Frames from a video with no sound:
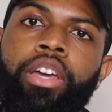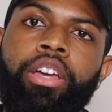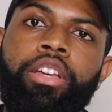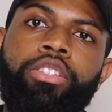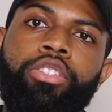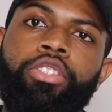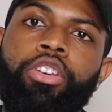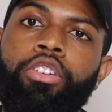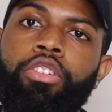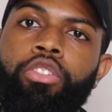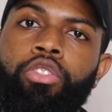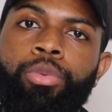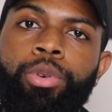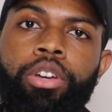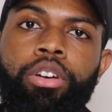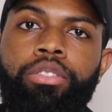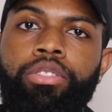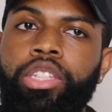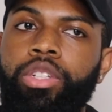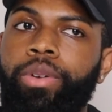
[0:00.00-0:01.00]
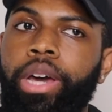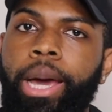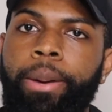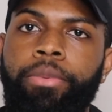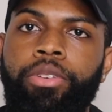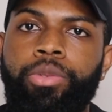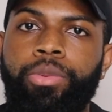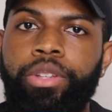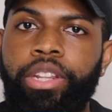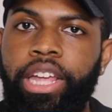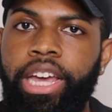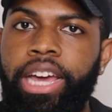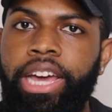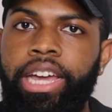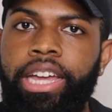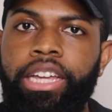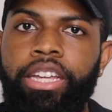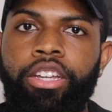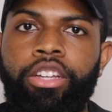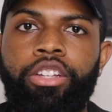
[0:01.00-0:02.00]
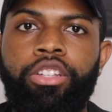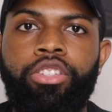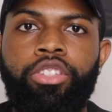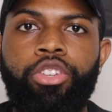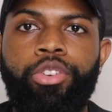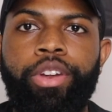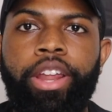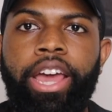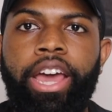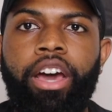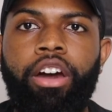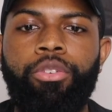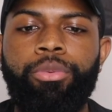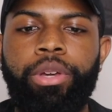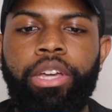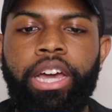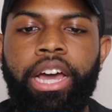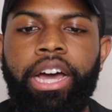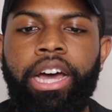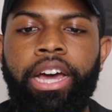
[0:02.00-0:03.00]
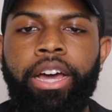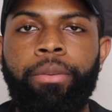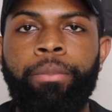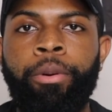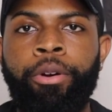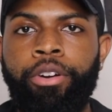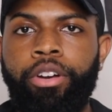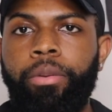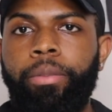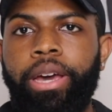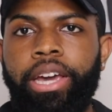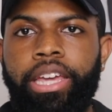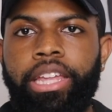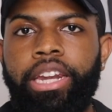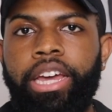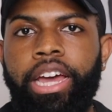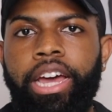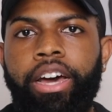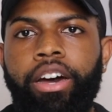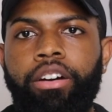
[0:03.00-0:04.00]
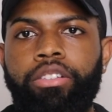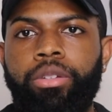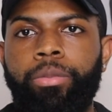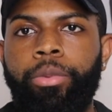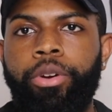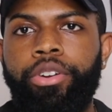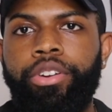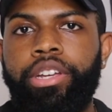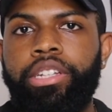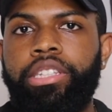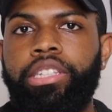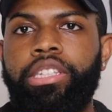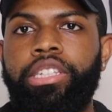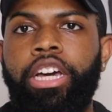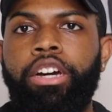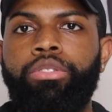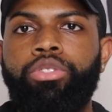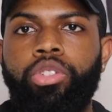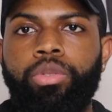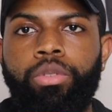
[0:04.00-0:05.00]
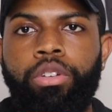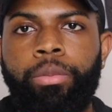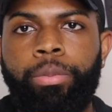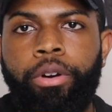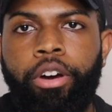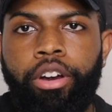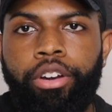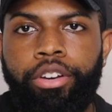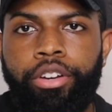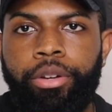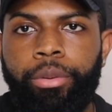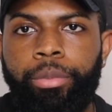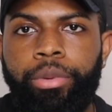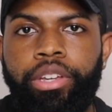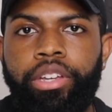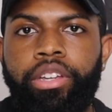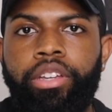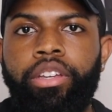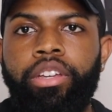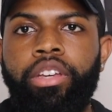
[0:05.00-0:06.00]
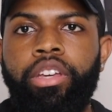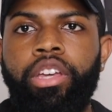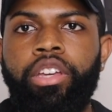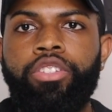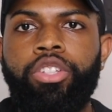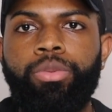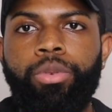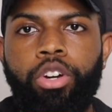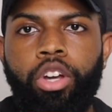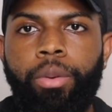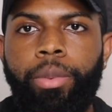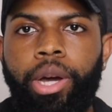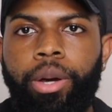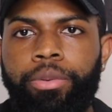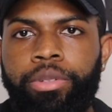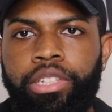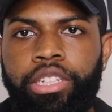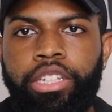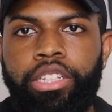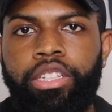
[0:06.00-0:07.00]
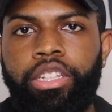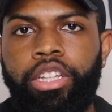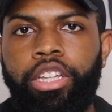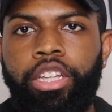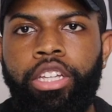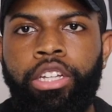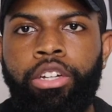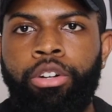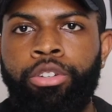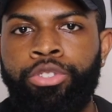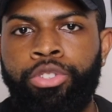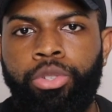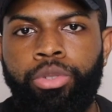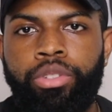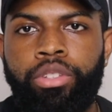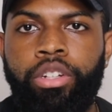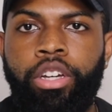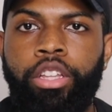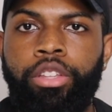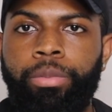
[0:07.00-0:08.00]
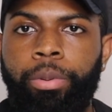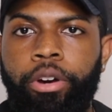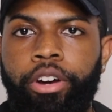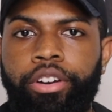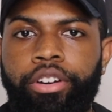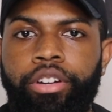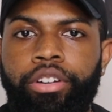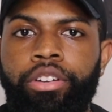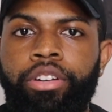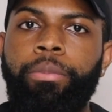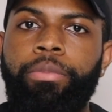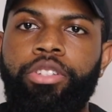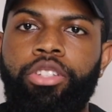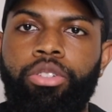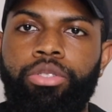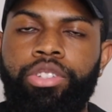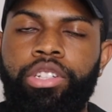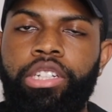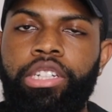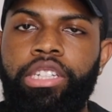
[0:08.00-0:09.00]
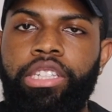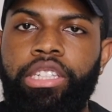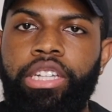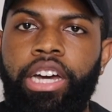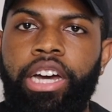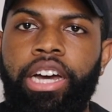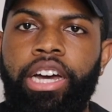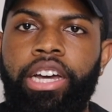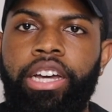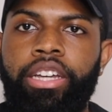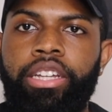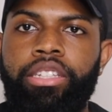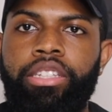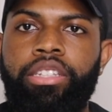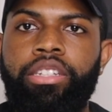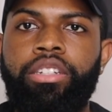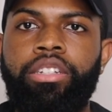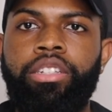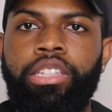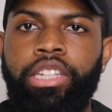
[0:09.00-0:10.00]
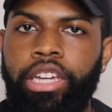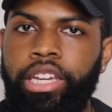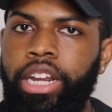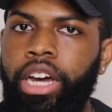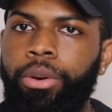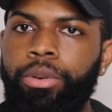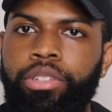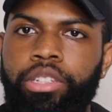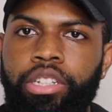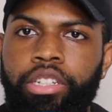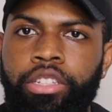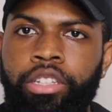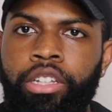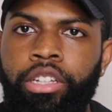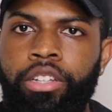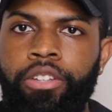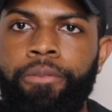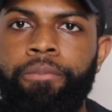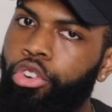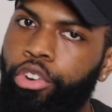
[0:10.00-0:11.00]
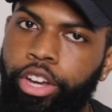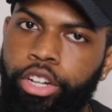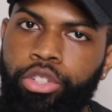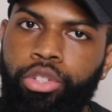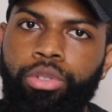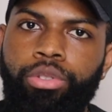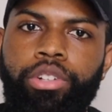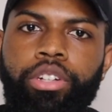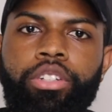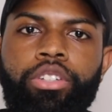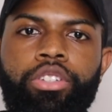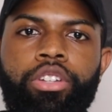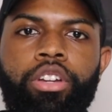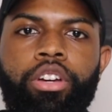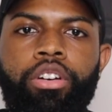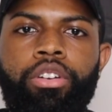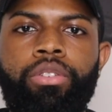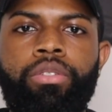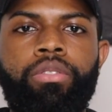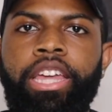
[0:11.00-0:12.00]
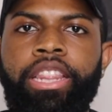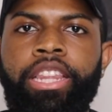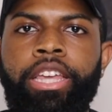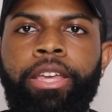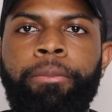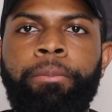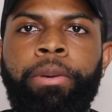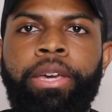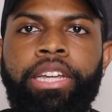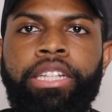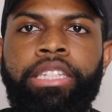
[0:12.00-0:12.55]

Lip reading: So we're gonna see what happens with that. So now we got Berna back in the house, and Berna gets to decide who she want a partner to be. She want to go back with CT or choose another partner. So she decides to stick it out with CT. Great choice, And then Big